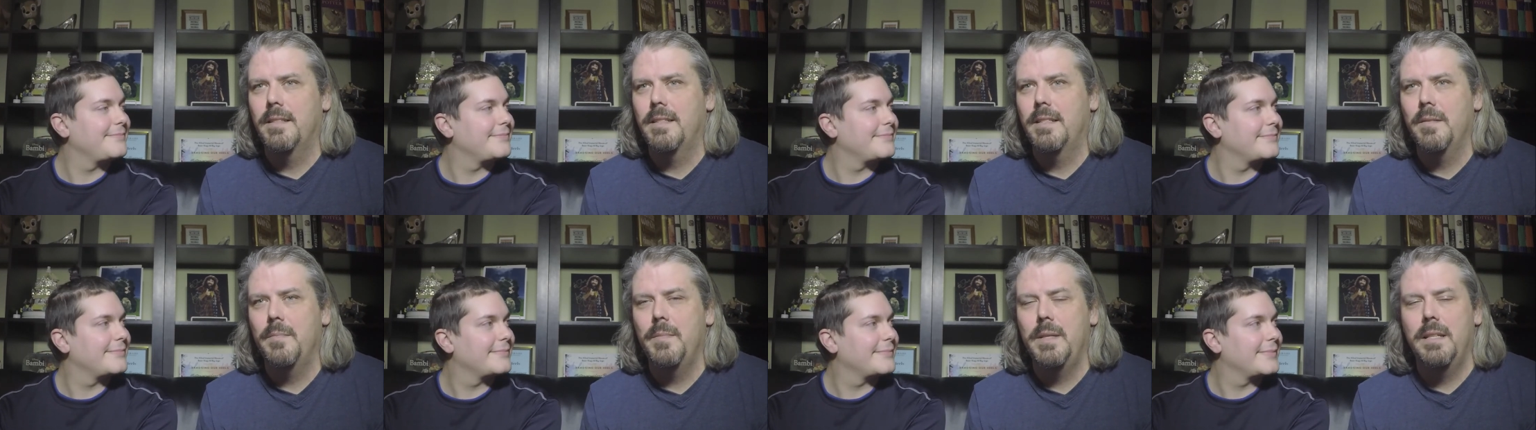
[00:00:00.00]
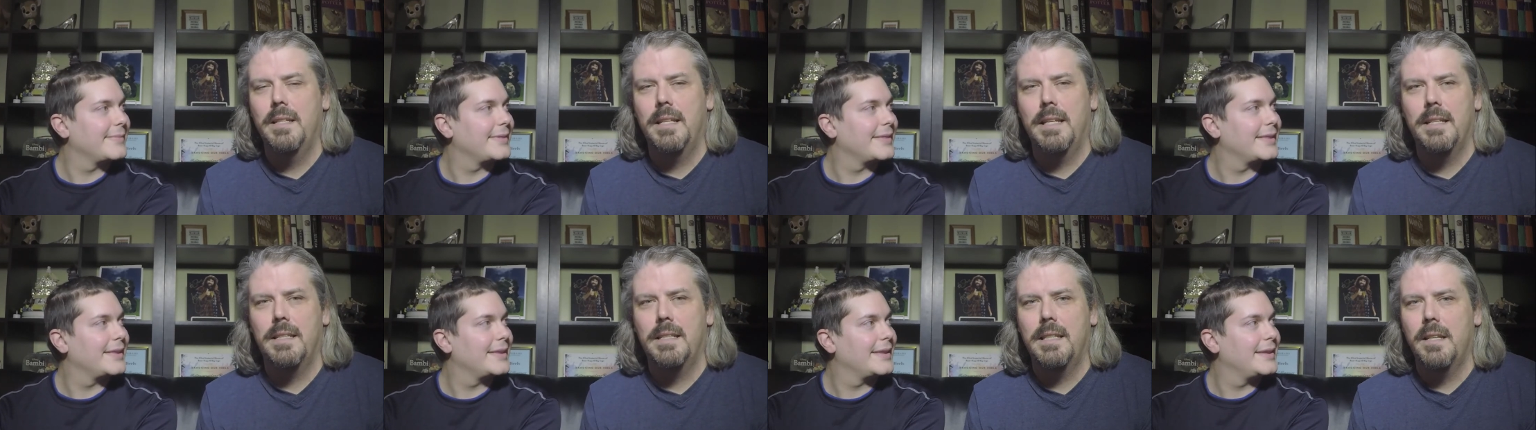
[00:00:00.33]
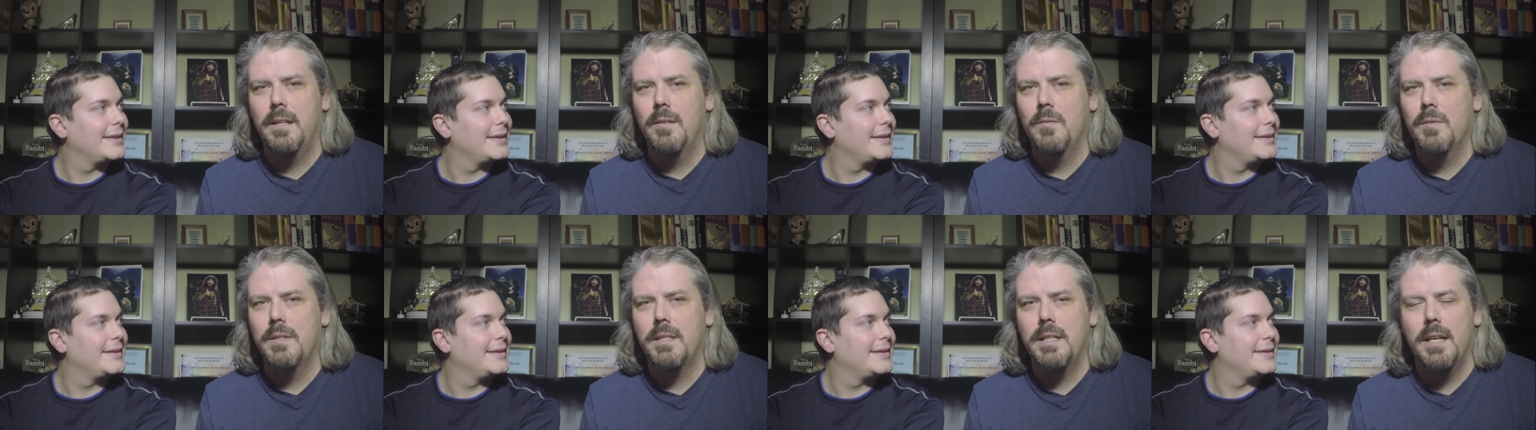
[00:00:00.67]
Speaker 1: to me,
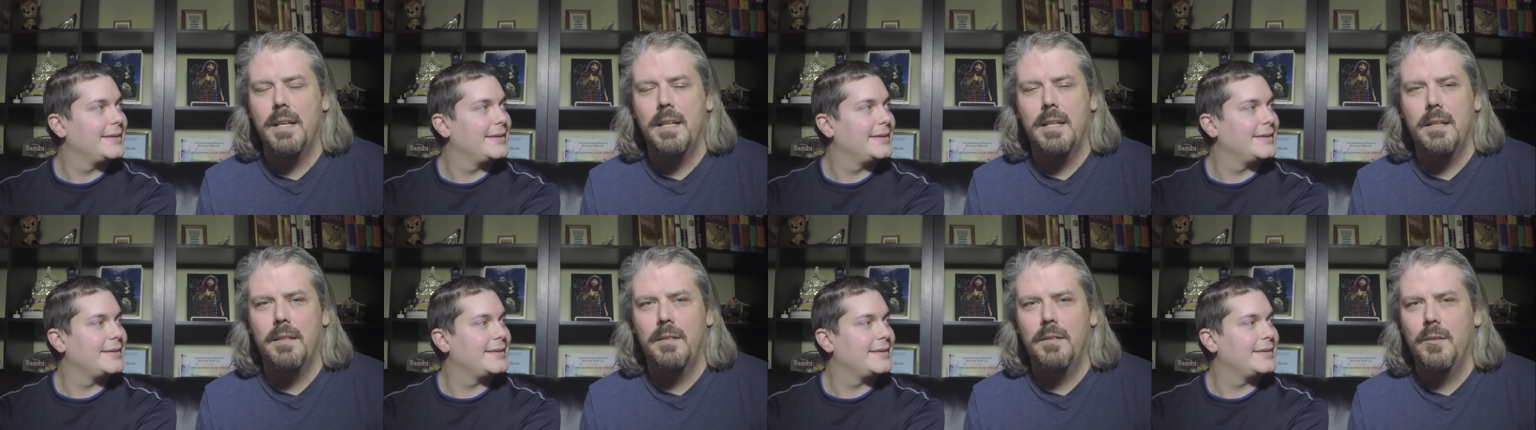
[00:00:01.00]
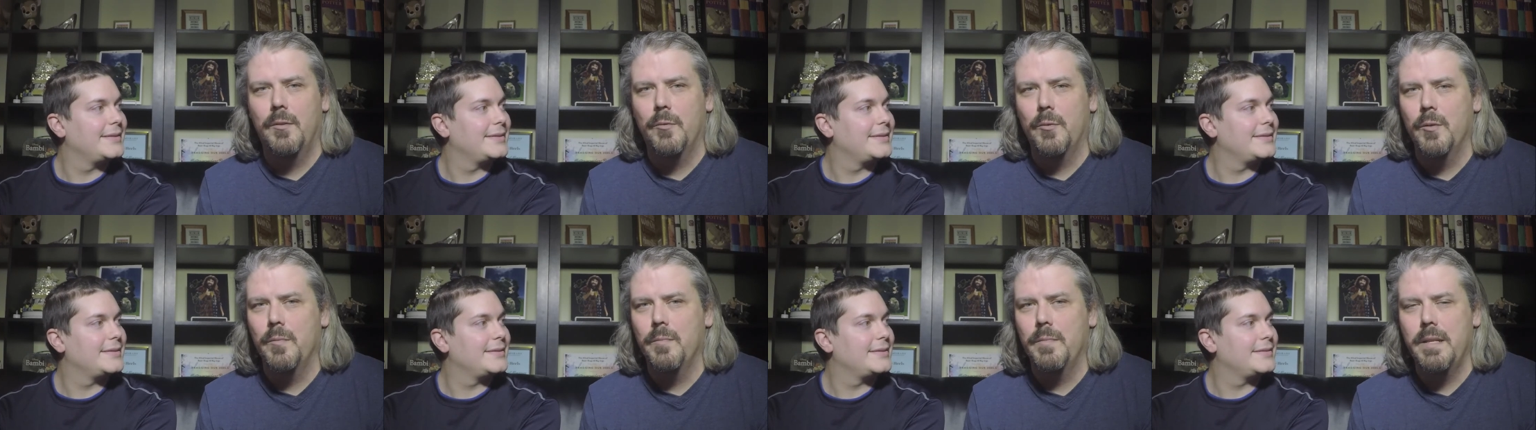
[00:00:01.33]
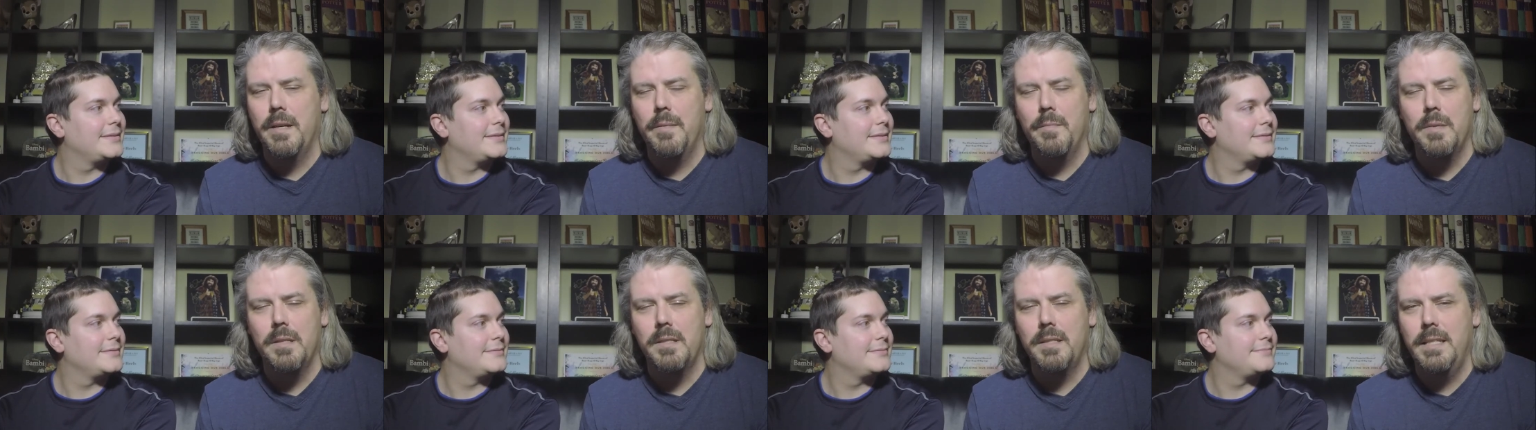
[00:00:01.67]
like, those kind of
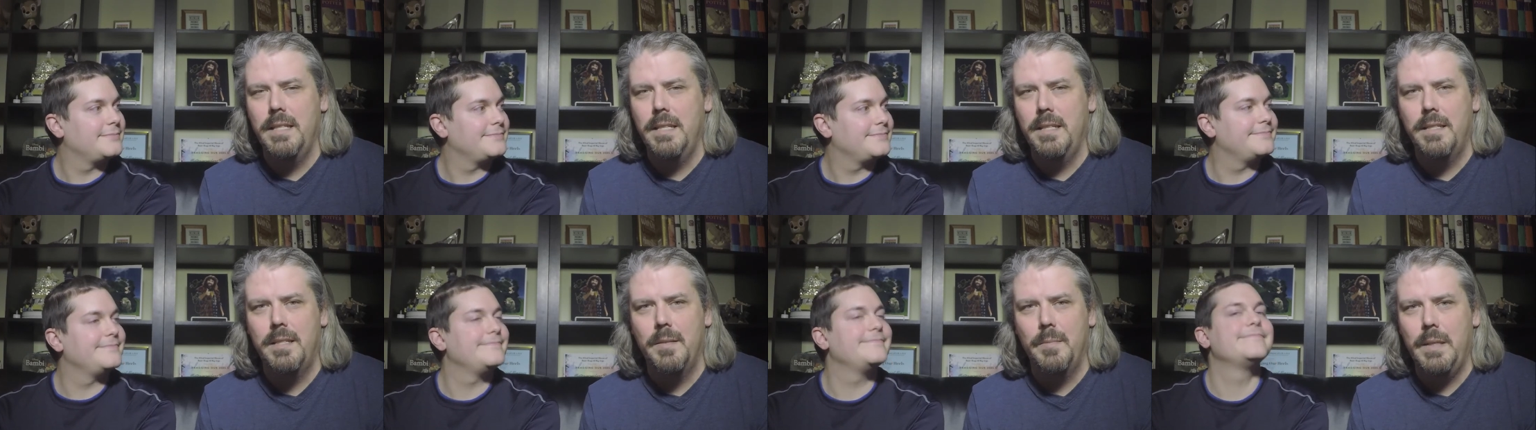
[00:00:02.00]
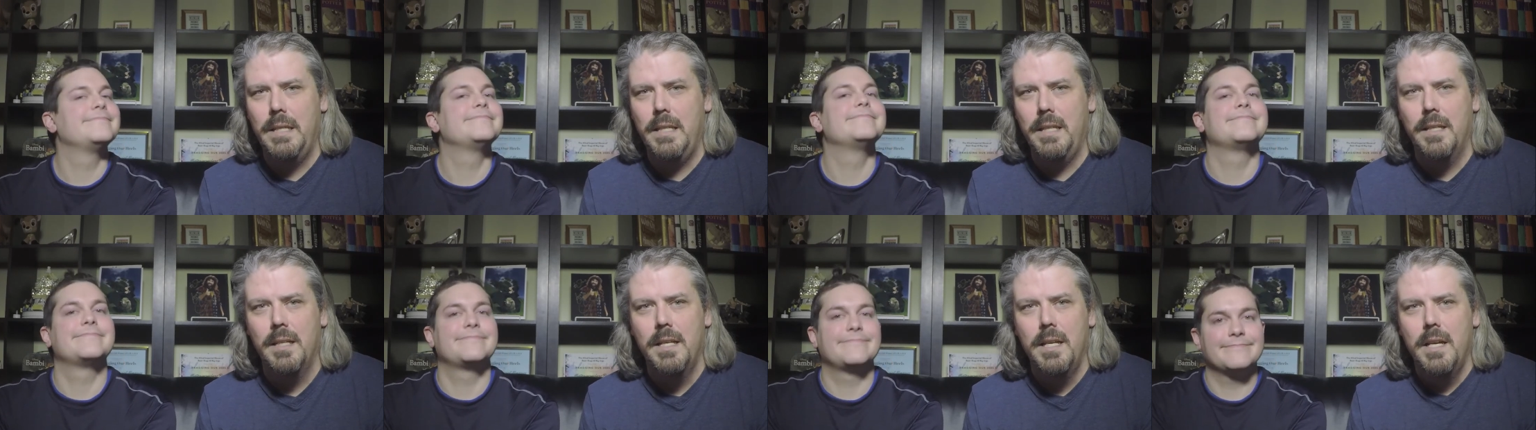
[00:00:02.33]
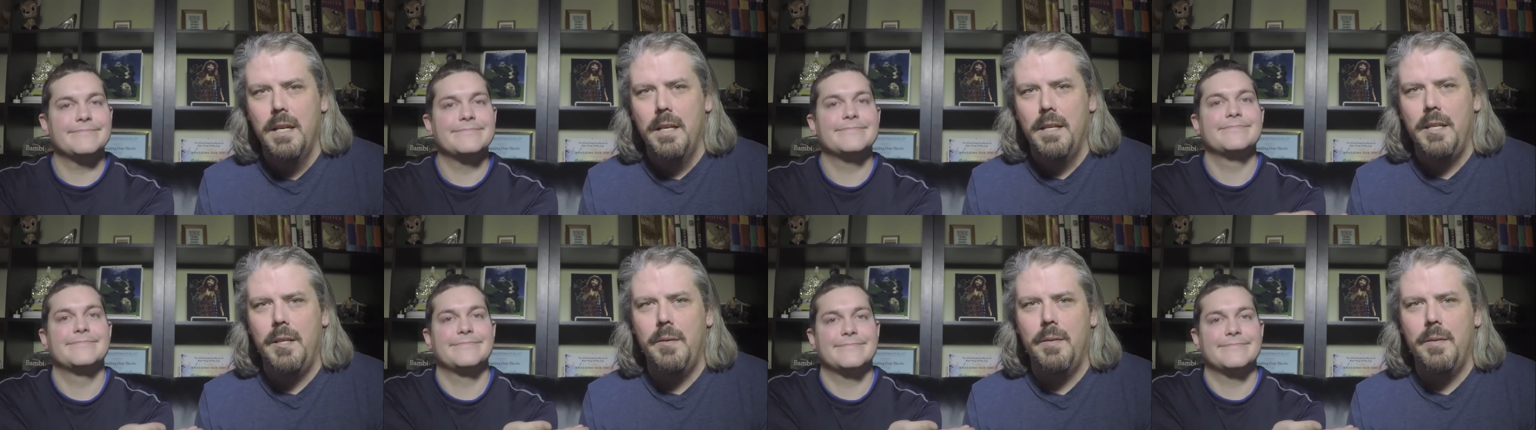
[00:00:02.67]
group numbers need to be.